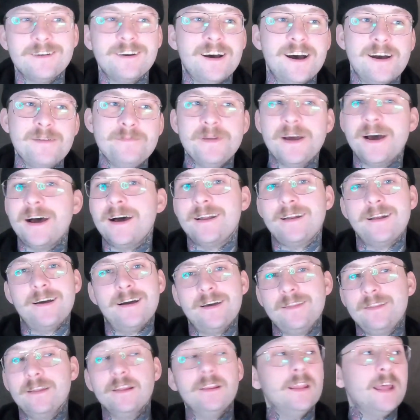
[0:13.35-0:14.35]
I'm not
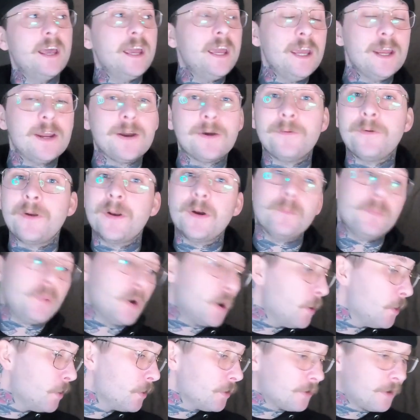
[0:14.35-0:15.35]
on a lake or in a
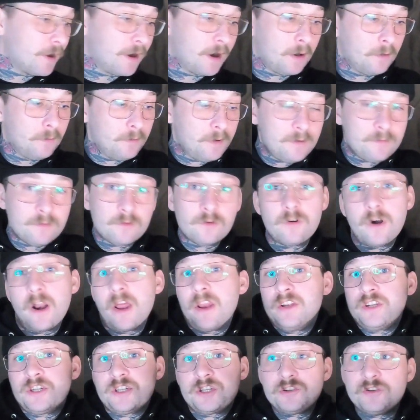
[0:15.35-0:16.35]
boat or on a river or on
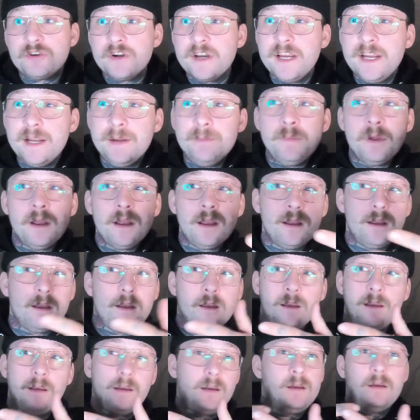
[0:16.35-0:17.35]
a stream.
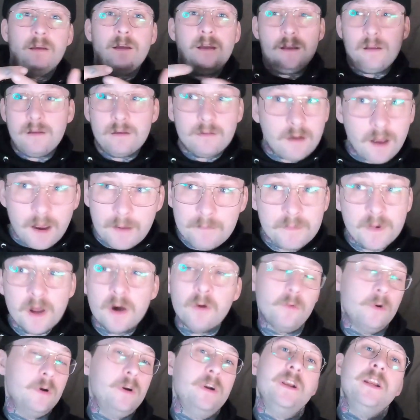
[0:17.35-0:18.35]
I'm
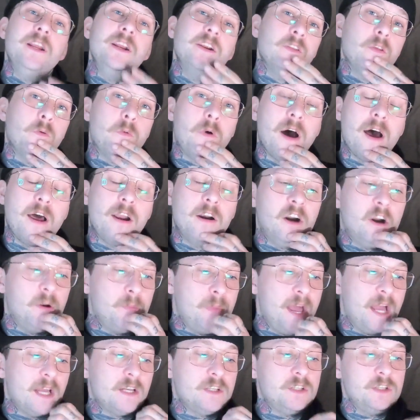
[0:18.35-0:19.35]
nowhere near the water. I'm
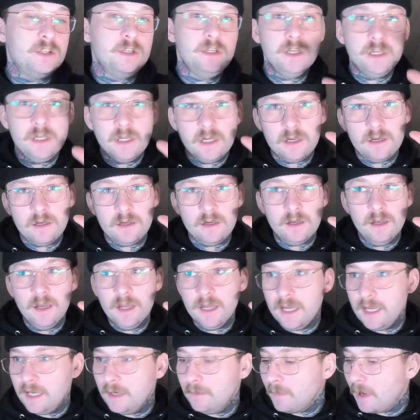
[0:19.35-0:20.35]
actually
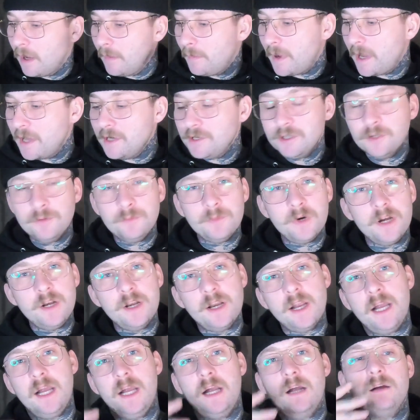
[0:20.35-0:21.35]
in my bedroom right
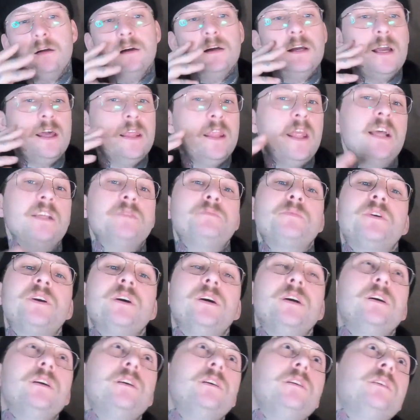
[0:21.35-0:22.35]
now, and that's
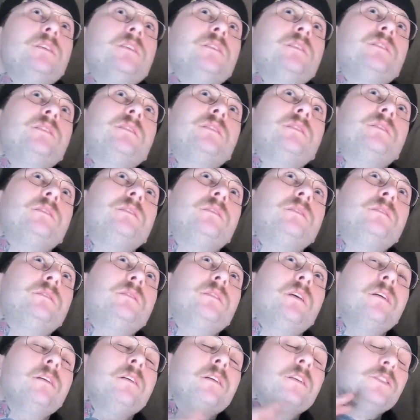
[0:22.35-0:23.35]
because
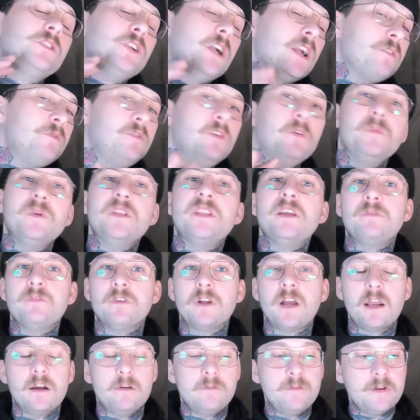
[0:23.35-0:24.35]
I'm gonna try to film a different
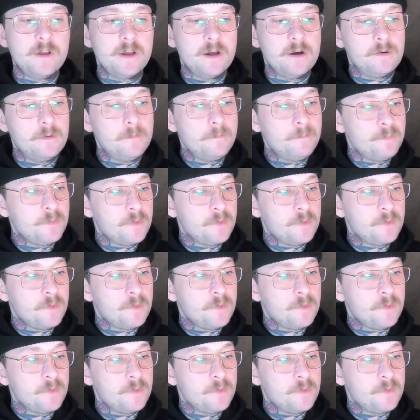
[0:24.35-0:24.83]
kind of video.